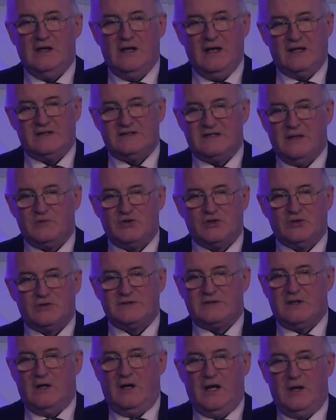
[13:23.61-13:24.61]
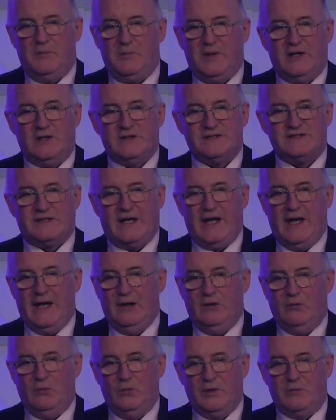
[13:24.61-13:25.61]
except just on a bigger
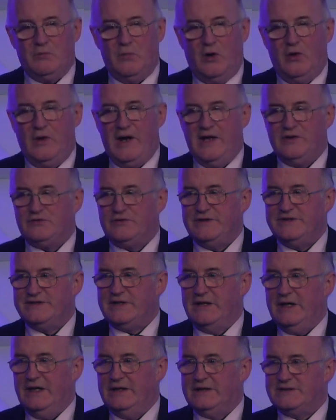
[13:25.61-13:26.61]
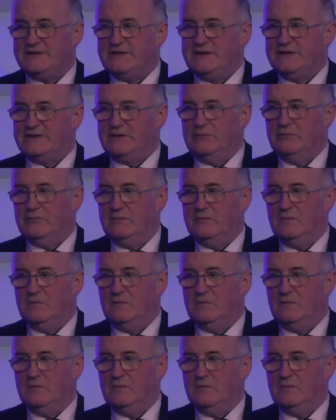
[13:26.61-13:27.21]
scale with more entries in the system.